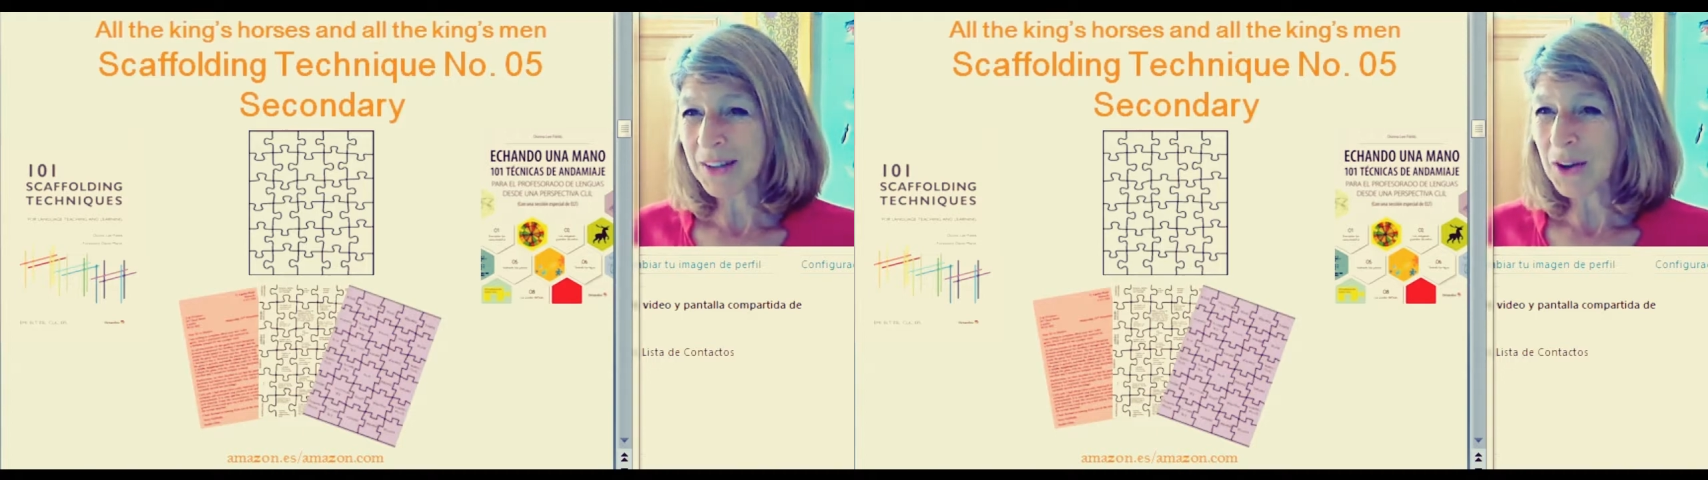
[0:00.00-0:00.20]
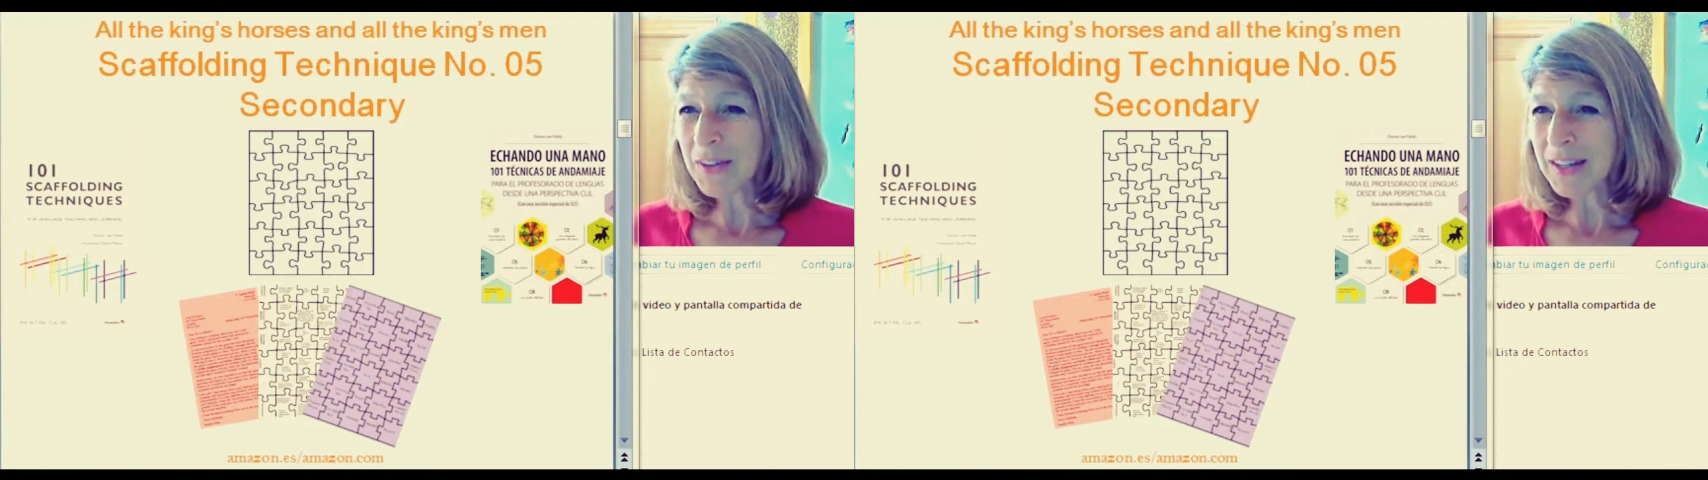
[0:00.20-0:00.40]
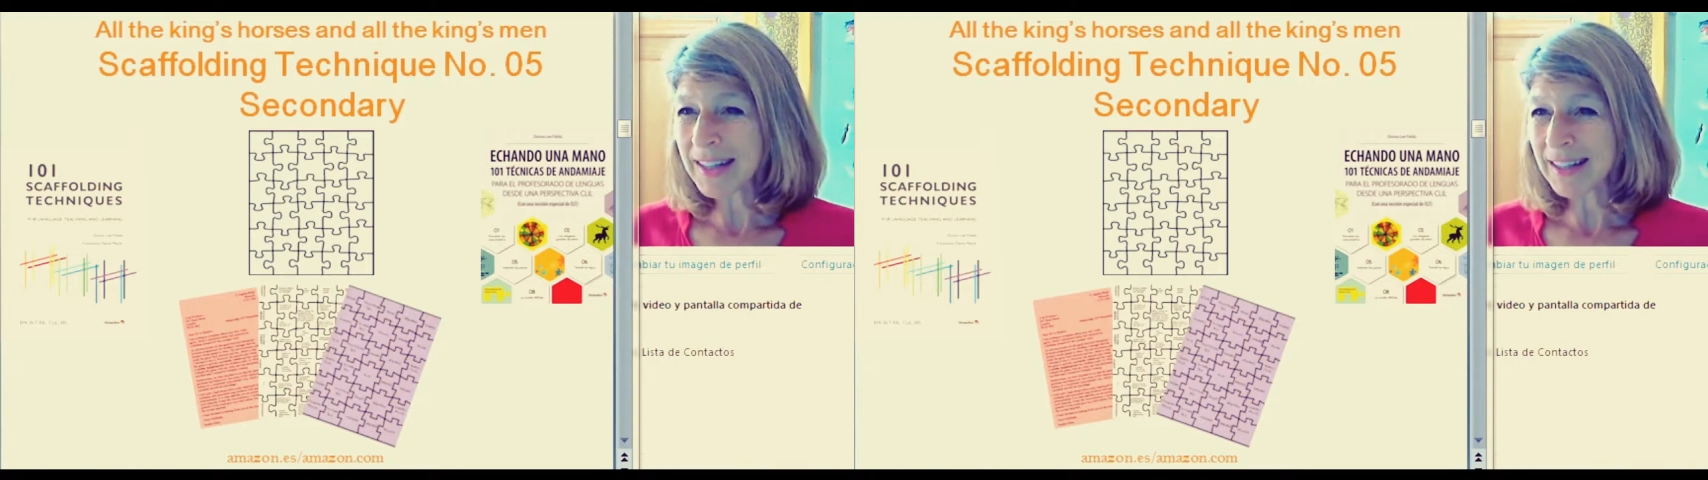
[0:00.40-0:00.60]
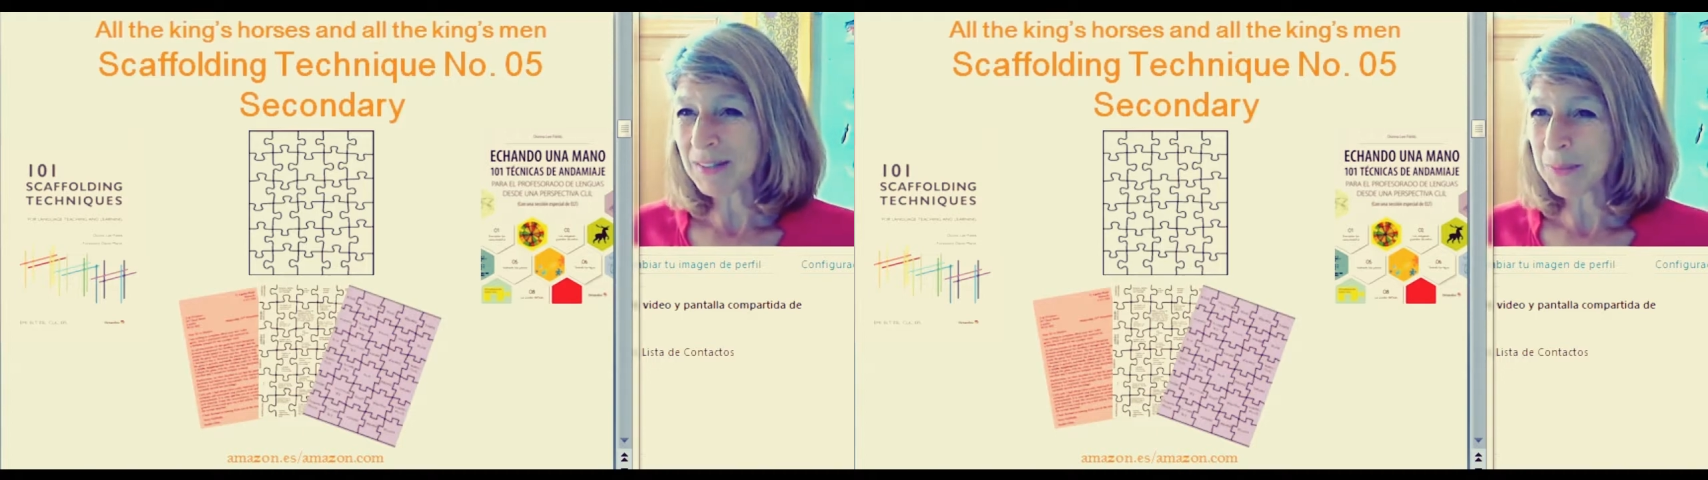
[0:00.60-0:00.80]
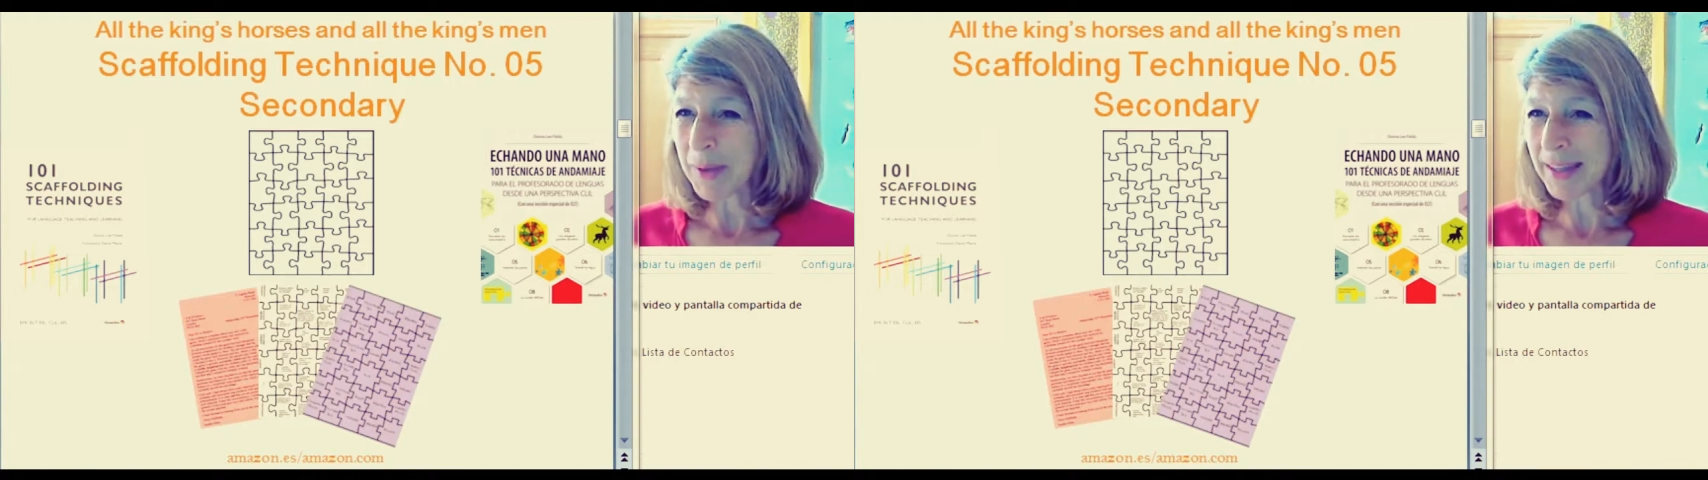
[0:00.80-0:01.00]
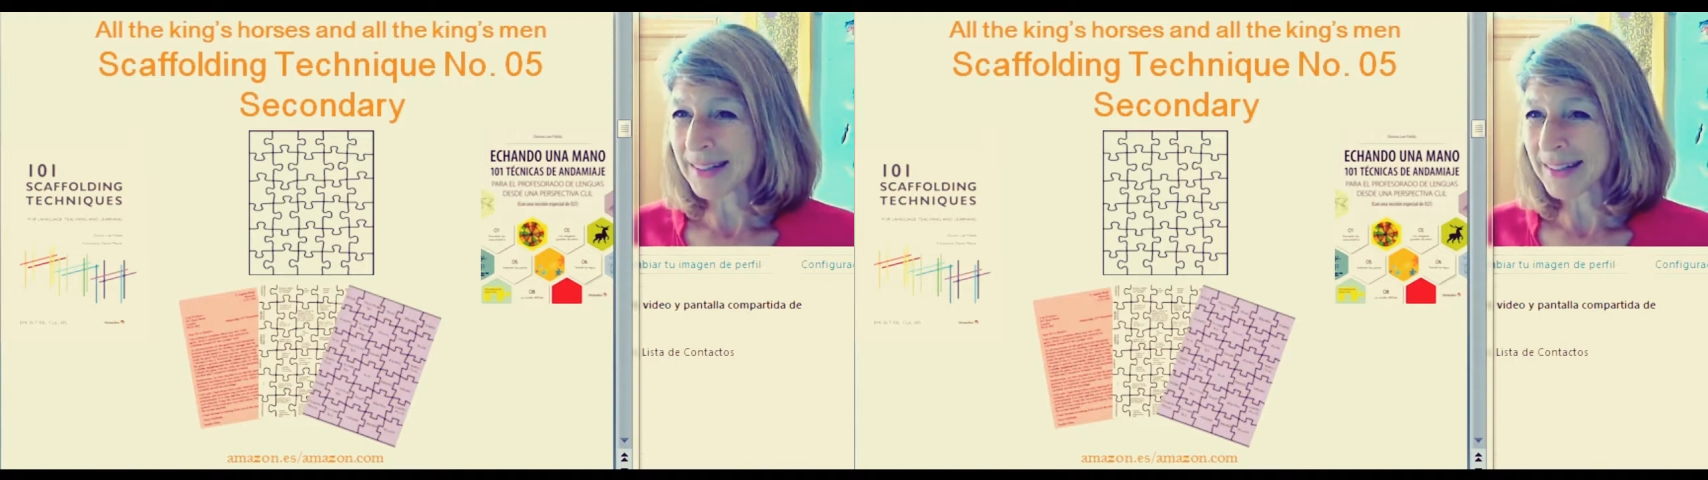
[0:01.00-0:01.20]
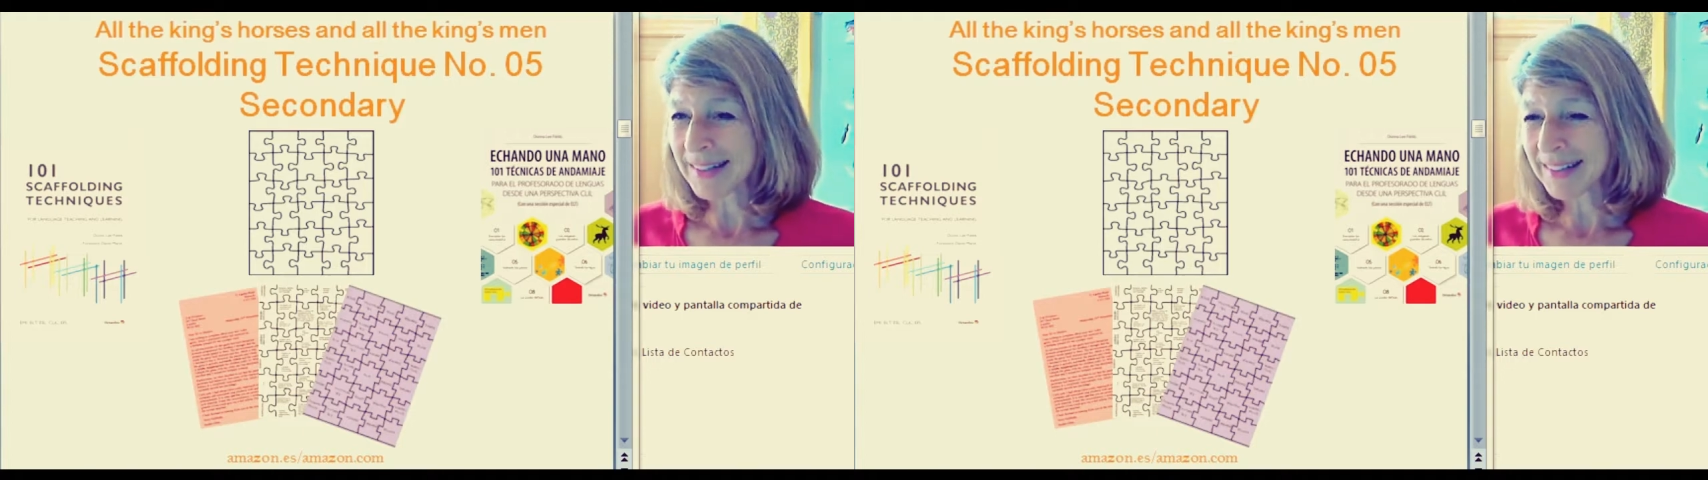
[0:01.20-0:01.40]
and All the King's Men.